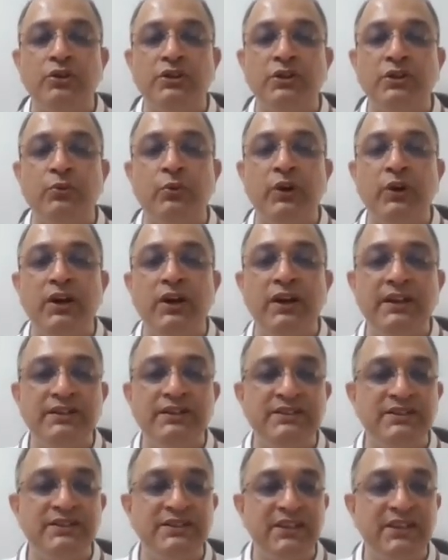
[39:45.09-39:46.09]
the world
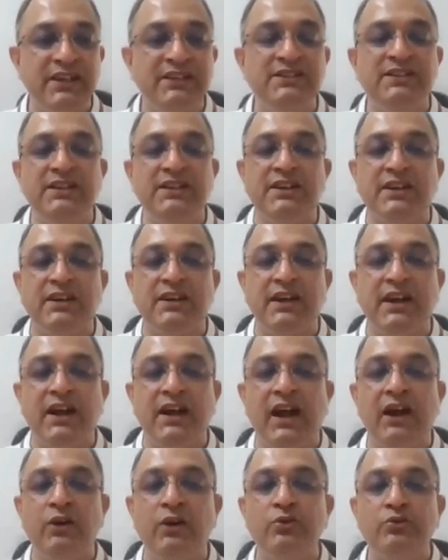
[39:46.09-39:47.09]
is changing and
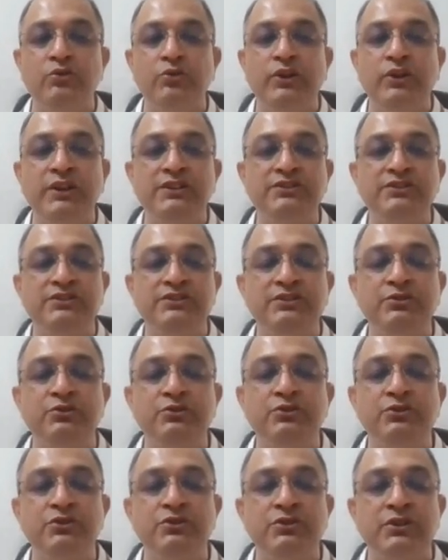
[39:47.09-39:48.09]
how today's
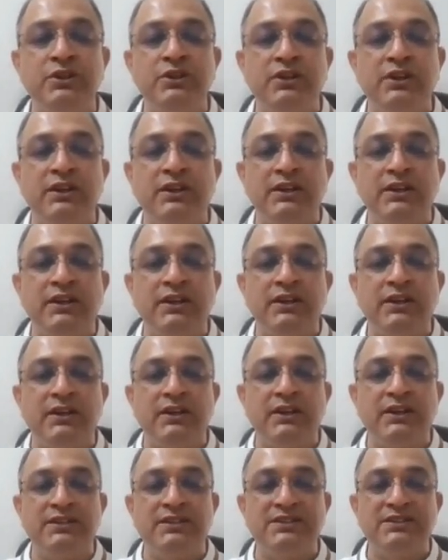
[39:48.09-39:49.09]
youth
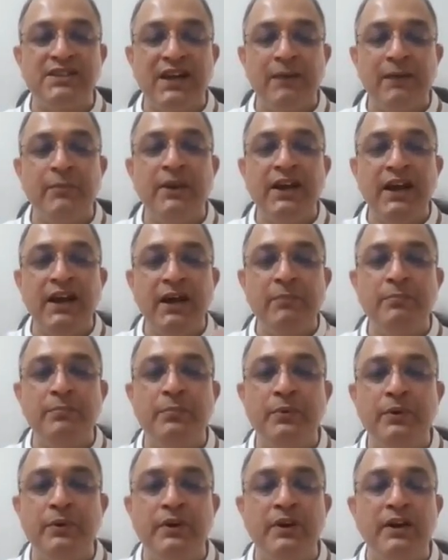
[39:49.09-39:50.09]
is coming
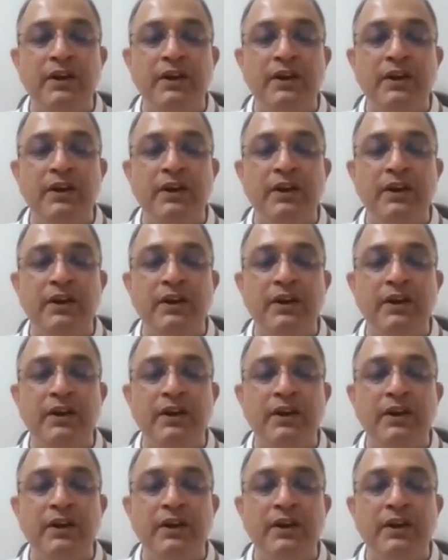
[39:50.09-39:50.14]
up